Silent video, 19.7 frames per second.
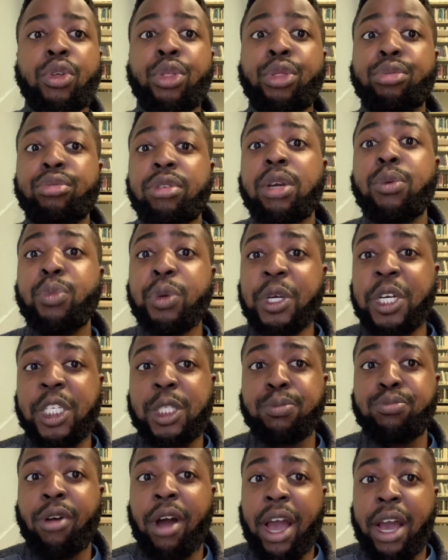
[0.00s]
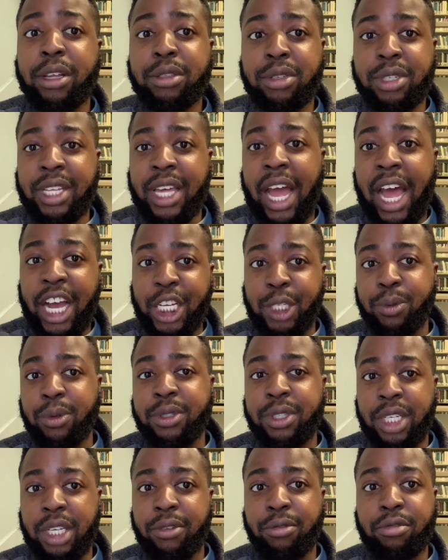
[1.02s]
3 weeks prior to the actual
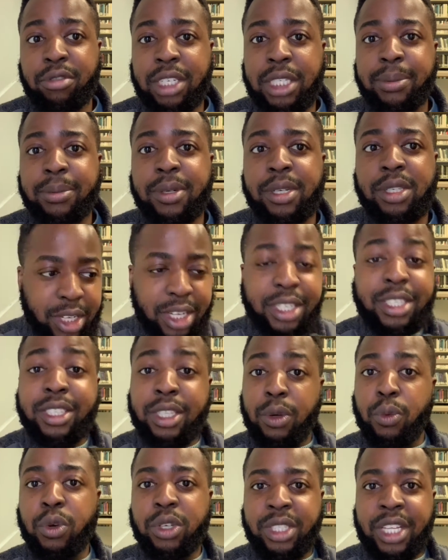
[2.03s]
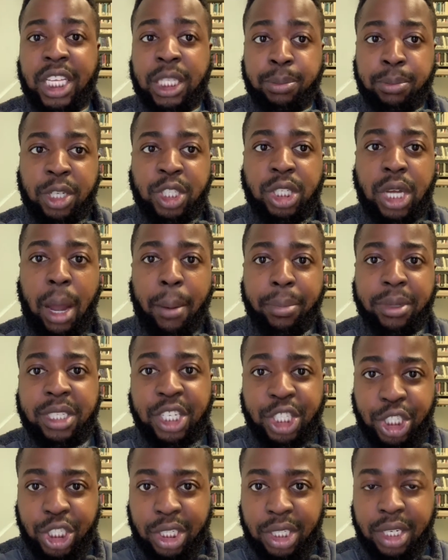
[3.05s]
day of Christmas, because there wasn't as much
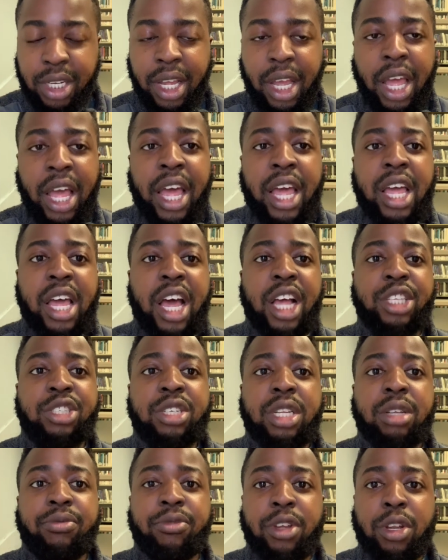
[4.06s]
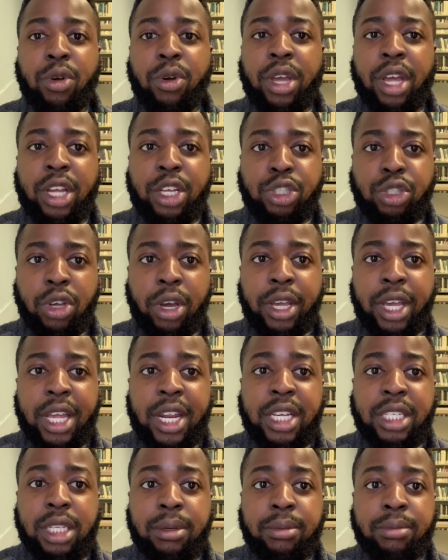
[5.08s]
competition, and so the video can start
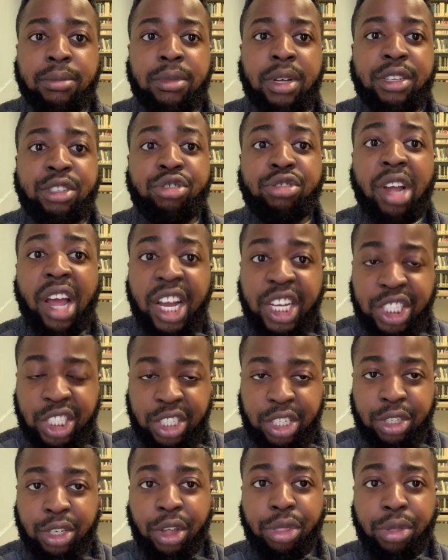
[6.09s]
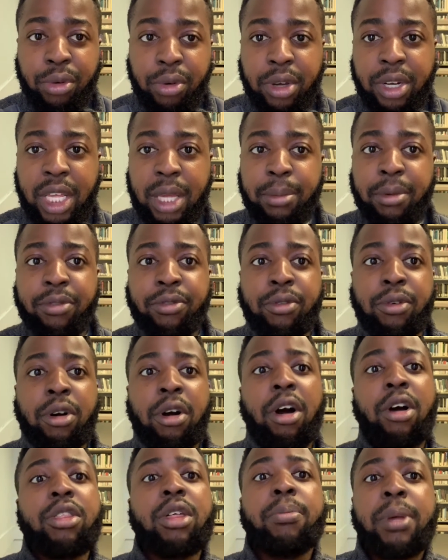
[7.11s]
getting some traction and authority before
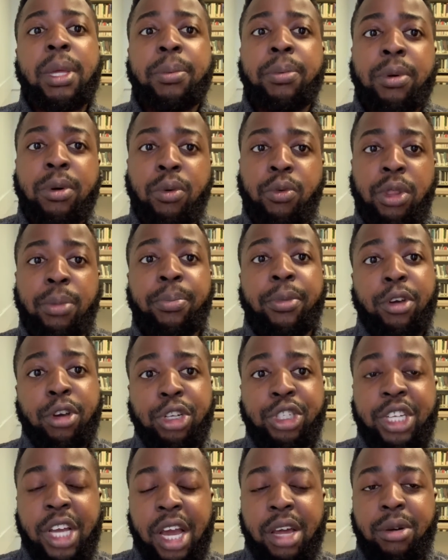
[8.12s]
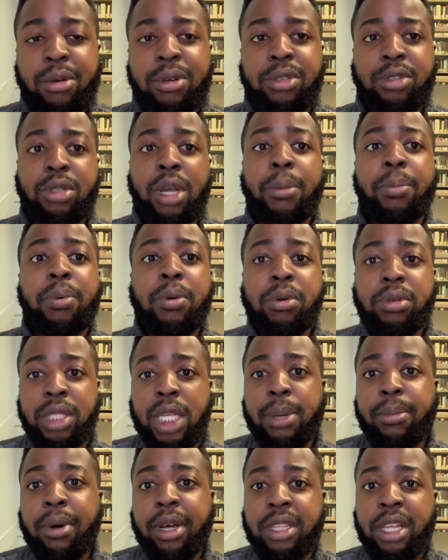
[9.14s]
other people with bigger channels start
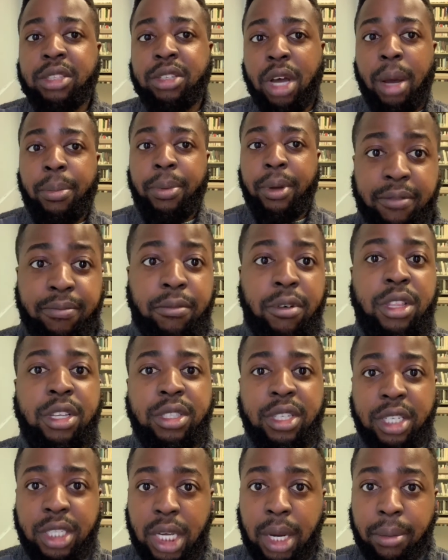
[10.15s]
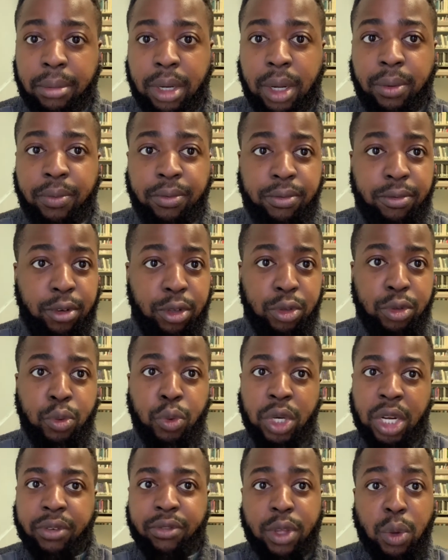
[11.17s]
posting about that topic. Mother's Day is coming up for you
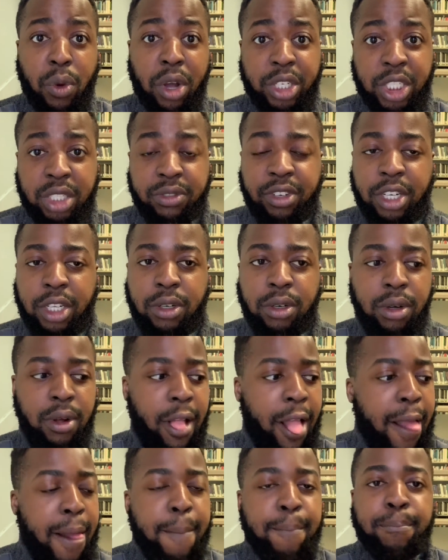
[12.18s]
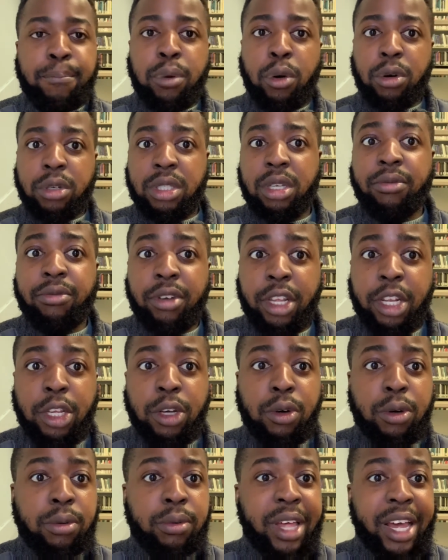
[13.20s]
whenever you watch this video. Post a
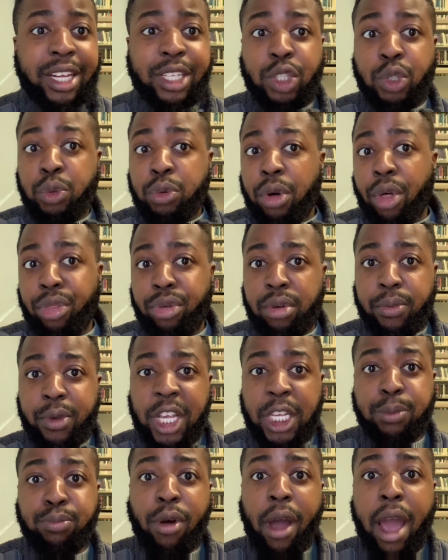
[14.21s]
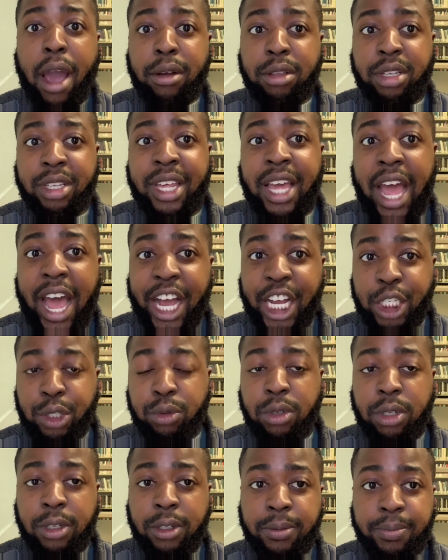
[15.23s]
video like 2 or 3 weeks prior to the
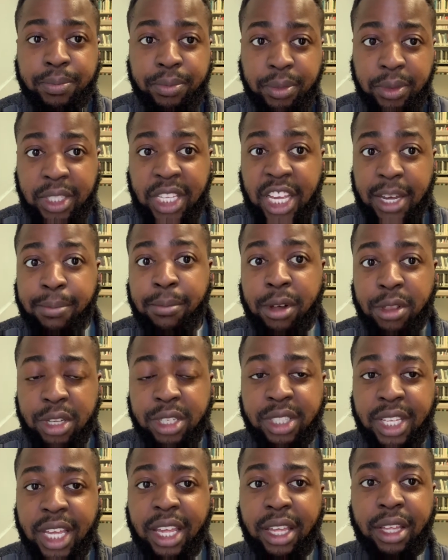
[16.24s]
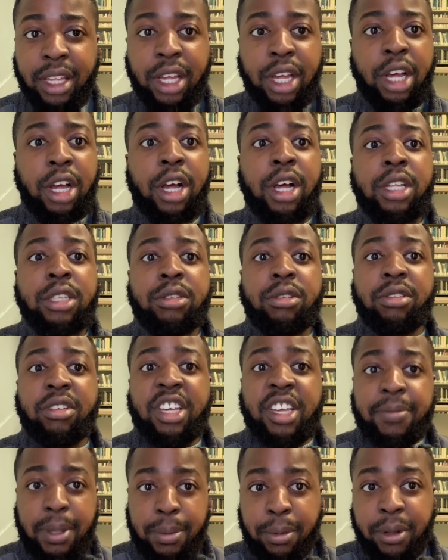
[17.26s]
actual day of Mother's Day to
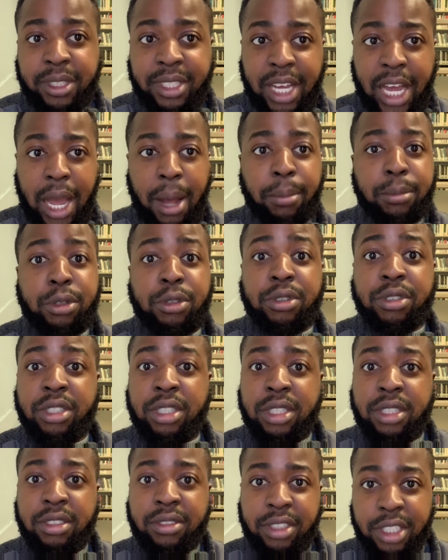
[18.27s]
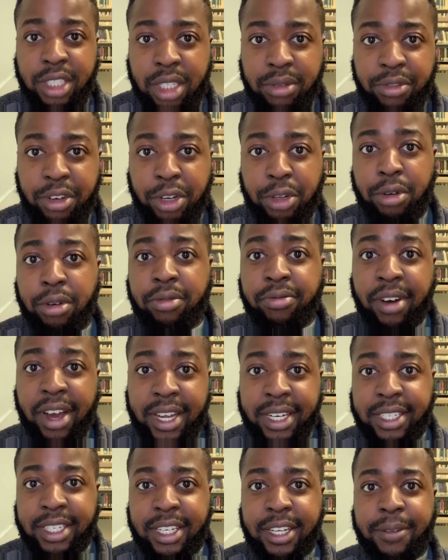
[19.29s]
give people time to see your video,
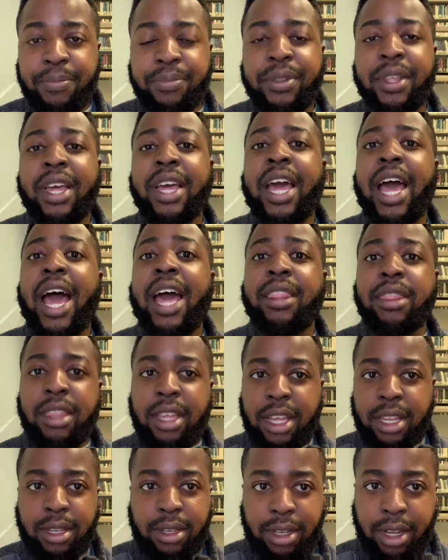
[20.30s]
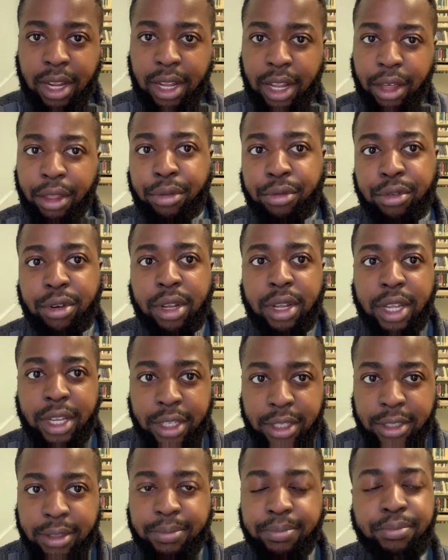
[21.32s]
find it, and then click through your
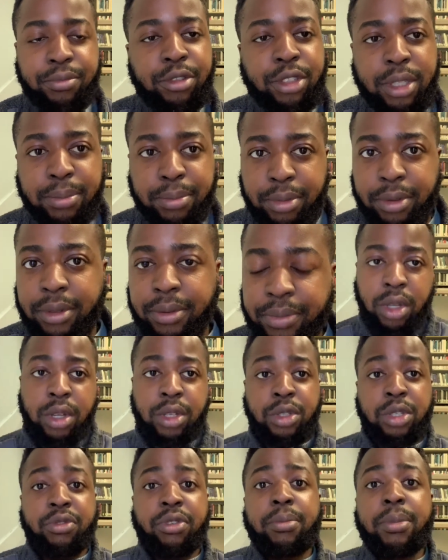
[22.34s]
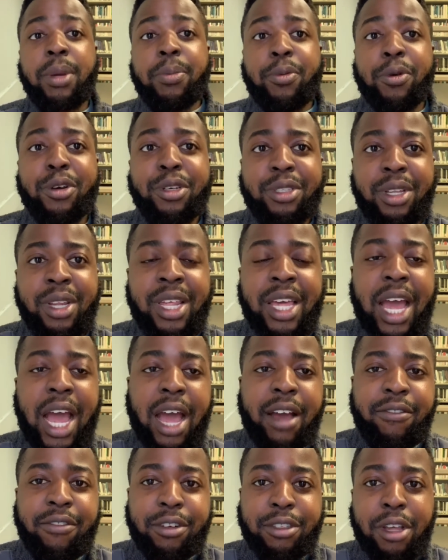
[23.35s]
links. Simple. So for me personally,
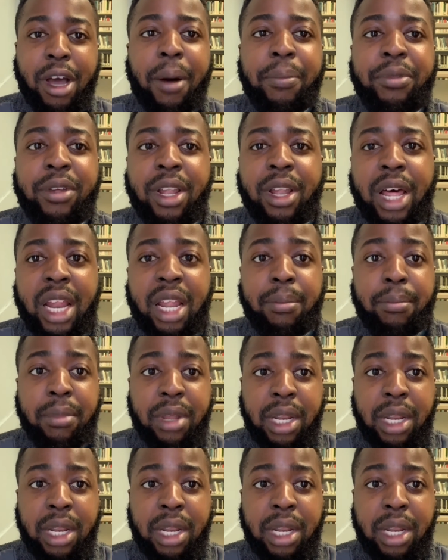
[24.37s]
I've adopted a lot of